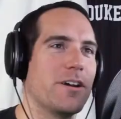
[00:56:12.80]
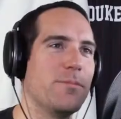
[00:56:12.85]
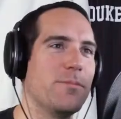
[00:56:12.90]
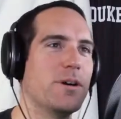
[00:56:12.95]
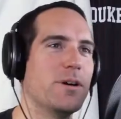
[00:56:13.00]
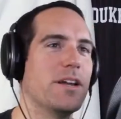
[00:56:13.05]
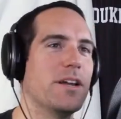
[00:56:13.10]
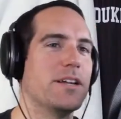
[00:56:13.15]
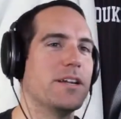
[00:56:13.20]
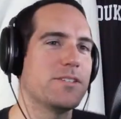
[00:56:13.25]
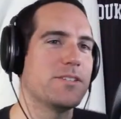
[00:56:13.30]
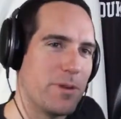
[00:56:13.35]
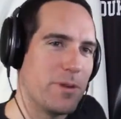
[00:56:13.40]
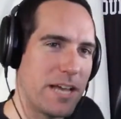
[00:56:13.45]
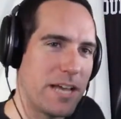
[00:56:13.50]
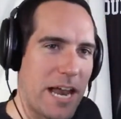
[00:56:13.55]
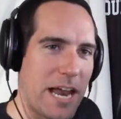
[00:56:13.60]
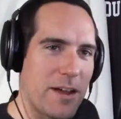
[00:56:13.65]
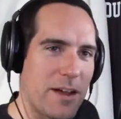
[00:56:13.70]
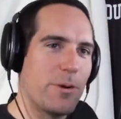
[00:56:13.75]
hoodie. So we
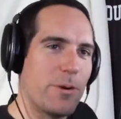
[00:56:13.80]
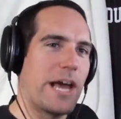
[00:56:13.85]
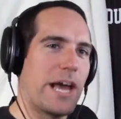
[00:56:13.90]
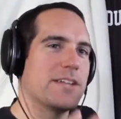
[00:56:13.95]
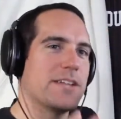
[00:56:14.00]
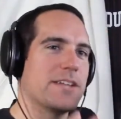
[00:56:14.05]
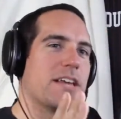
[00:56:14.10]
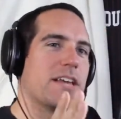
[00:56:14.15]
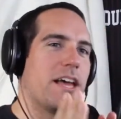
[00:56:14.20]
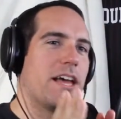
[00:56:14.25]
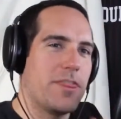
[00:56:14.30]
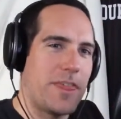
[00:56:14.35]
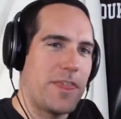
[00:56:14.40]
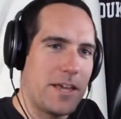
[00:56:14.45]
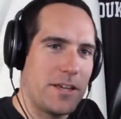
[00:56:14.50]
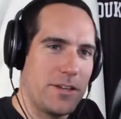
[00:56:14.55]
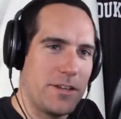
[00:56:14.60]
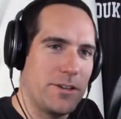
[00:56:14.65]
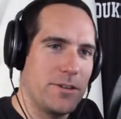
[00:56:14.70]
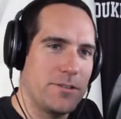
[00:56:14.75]
got to say
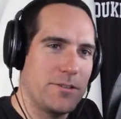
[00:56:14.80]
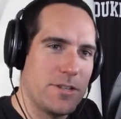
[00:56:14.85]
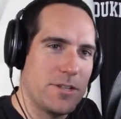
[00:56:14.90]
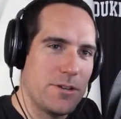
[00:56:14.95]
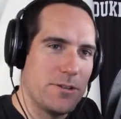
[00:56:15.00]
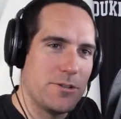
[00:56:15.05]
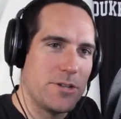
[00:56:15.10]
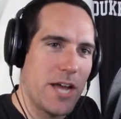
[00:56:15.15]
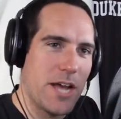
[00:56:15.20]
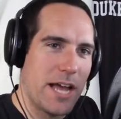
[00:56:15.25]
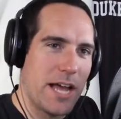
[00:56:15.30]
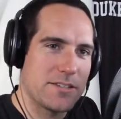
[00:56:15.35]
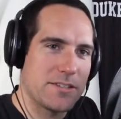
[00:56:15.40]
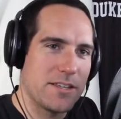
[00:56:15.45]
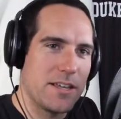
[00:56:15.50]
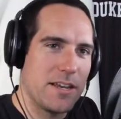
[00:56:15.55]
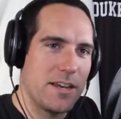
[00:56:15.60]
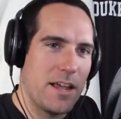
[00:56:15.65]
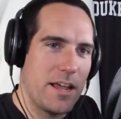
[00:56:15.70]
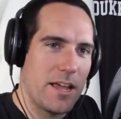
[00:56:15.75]
thank you to
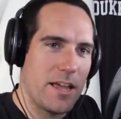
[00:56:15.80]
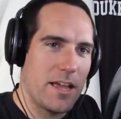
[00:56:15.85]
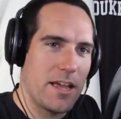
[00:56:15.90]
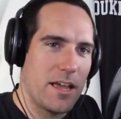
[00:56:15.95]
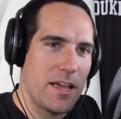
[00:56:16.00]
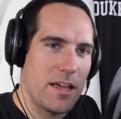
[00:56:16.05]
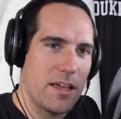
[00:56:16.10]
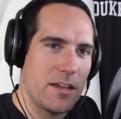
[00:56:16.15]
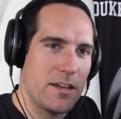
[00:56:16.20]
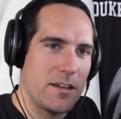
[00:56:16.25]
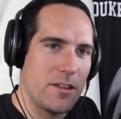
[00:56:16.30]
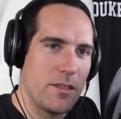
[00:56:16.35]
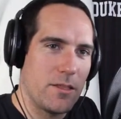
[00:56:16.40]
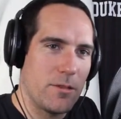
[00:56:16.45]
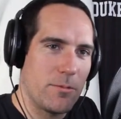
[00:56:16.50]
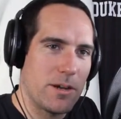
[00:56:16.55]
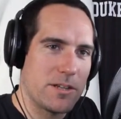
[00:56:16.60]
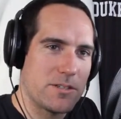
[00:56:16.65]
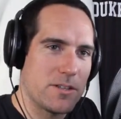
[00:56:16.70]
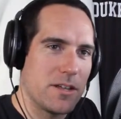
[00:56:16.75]
Jackson and the
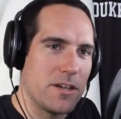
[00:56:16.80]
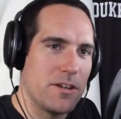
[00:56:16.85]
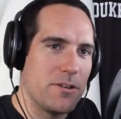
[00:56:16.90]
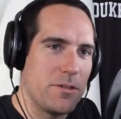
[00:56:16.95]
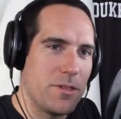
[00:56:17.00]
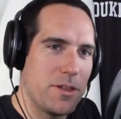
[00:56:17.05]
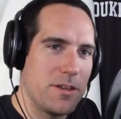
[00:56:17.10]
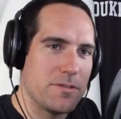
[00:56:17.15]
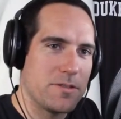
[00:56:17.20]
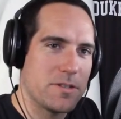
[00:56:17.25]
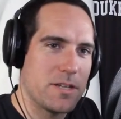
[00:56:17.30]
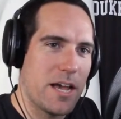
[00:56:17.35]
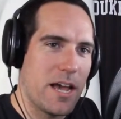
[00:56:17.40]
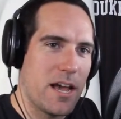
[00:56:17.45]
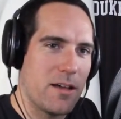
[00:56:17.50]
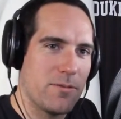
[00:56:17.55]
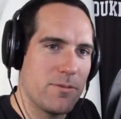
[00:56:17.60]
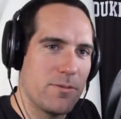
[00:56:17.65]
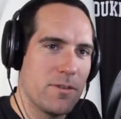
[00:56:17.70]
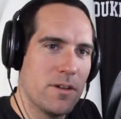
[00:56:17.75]
rest of the 100 Thieves
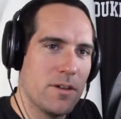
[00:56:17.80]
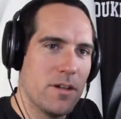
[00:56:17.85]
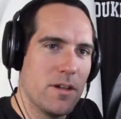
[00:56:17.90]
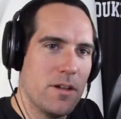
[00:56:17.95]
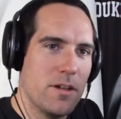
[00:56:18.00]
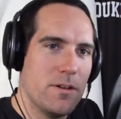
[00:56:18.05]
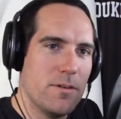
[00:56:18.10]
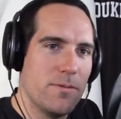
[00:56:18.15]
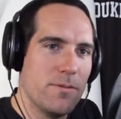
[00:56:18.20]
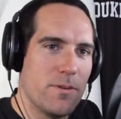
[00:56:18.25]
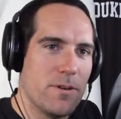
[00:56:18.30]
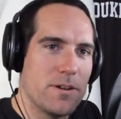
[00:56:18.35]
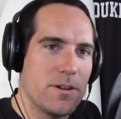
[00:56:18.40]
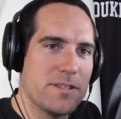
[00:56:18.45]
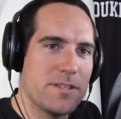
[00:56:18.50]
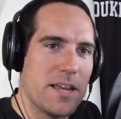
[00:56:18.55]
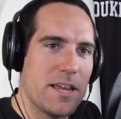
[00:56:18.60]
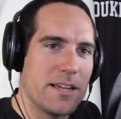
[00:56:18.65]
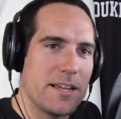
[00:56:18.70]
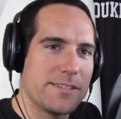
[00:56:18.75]
staff for
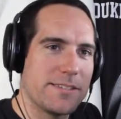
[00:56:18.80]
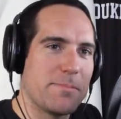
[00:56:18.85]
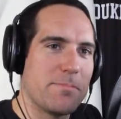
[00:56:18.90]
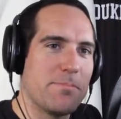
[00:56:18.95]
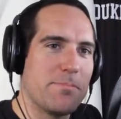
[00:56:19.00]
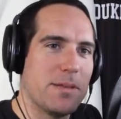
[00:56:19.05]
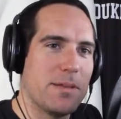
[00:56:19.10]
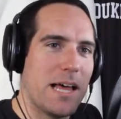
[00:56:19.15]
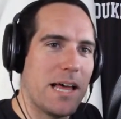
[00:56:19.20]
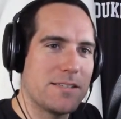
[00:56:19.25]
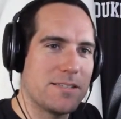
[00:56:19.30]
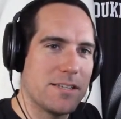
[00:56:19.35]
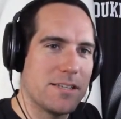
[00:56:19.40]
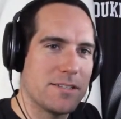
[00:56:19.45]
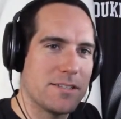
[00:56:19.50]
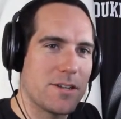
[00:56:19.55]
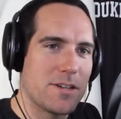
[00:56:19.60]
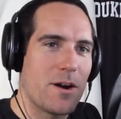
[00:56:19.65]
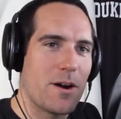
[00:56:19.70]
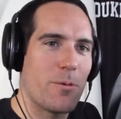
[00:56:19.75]
sending some
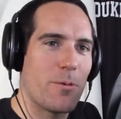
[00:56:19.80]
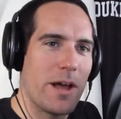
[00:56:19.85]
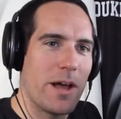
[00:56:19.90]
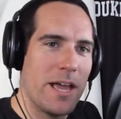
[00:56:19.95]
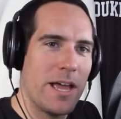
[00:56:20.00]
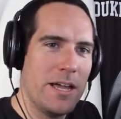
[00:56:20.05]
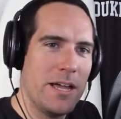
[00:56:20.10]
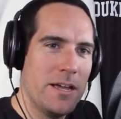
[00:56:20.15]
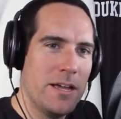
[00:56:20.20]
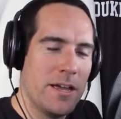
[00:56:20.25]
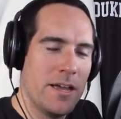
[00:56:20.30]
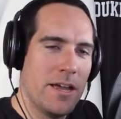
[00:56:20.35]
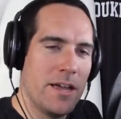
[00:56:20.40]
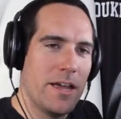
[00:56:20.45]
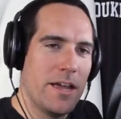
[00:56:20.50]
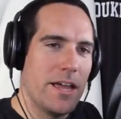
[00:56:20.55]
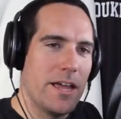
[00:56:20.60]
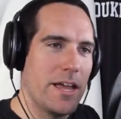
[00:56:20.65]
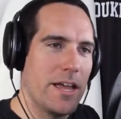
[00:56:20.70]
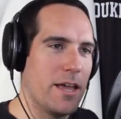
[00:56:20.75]
blessings our way.
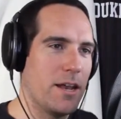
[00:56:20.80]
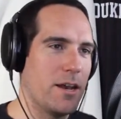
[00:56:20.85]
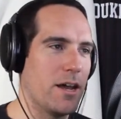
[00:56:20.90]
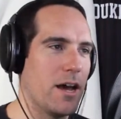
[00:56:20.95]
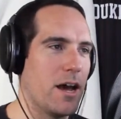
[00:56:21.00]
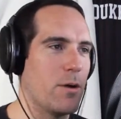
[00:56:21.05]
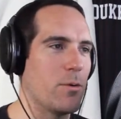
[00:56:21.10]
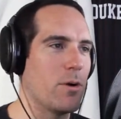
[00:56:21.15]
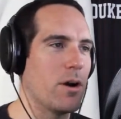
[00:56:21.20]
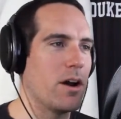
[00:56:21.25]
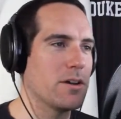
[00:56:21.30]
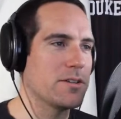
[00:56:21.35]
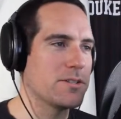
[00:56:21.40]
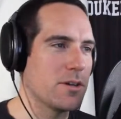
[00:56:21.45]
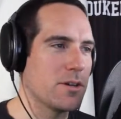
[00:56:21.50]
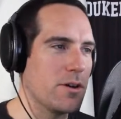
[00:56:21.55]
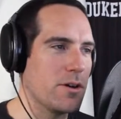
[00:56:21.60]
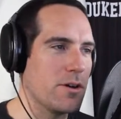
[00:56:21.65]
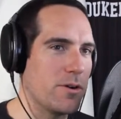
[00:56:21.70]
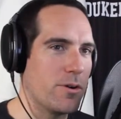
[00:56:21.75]
And we're
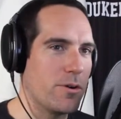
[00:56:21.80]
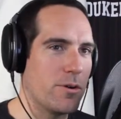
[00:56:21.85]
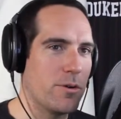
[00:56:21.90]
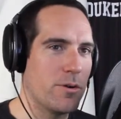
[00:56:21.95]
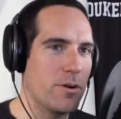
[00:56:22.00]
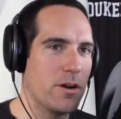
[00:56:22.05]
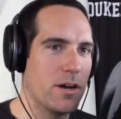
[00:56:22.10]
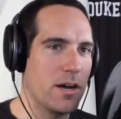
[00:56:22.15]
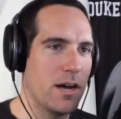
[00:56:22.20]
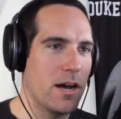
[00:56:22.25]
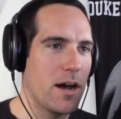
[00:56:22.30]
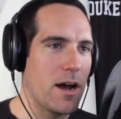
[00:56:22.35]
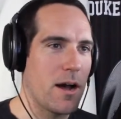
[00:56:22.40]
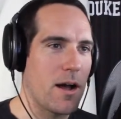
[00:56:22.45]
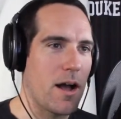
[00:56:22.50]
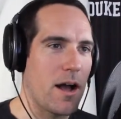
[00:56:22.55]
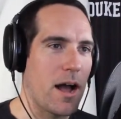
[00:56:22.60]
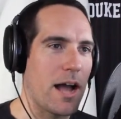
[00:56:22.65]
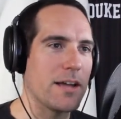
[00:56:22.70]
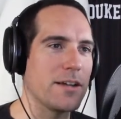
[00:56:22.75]
also
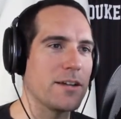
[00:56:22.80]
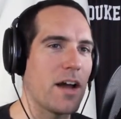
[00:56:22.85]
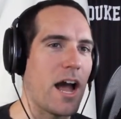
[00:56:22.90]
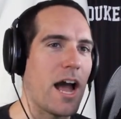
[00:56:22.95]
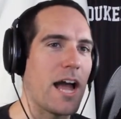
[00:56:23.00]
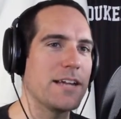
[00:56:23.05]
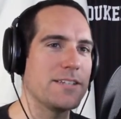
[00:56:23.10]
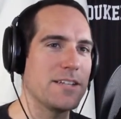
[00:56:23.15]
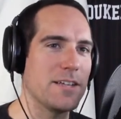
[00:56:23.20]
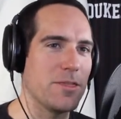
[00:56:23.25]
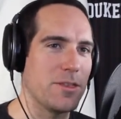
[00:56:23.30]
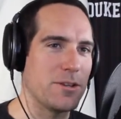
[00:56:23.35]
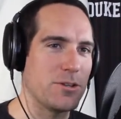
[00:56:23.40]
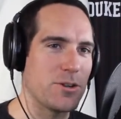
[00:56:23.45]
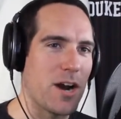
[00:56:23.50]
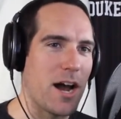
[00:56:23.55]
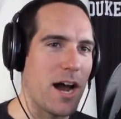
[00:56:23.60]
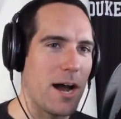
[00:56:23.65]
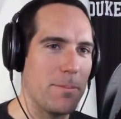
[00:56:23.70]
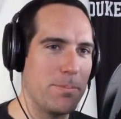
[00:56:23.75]
I did the
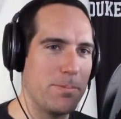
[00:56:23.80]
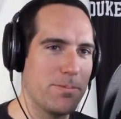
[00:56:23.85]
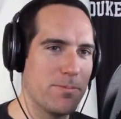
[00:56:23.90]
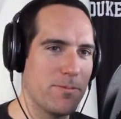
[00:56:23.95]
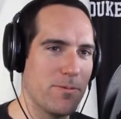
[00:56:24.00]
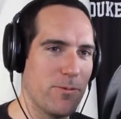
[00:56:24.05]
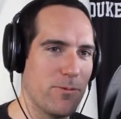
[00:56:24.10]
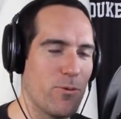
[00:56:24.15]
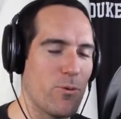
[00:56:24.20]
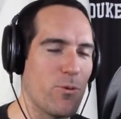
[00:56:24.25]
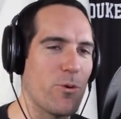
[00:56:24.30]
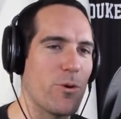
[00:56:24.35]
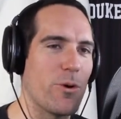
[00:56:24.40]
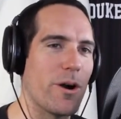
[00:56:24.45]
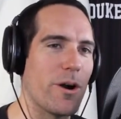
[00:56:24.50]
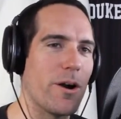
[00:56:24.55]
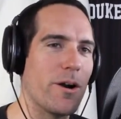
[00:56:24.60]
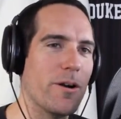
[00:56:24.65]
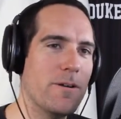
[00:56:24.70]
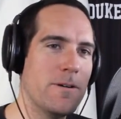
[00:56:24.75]
drop
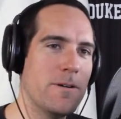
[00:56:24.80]
for